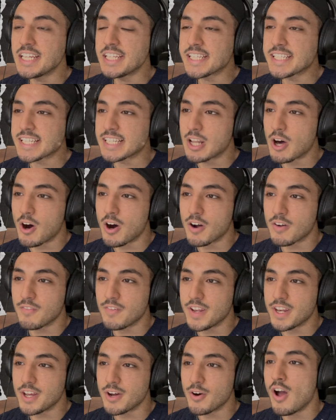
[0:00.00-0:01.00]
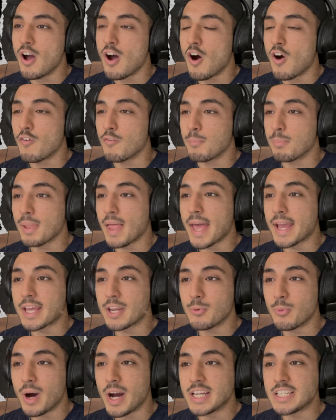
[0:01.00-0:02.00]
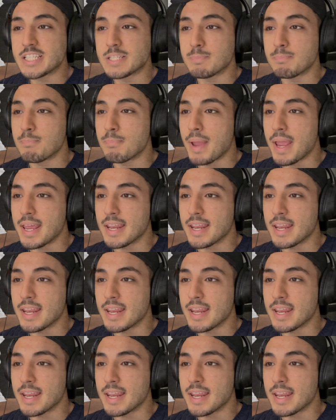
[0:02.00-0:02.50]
long video of Black and White's beta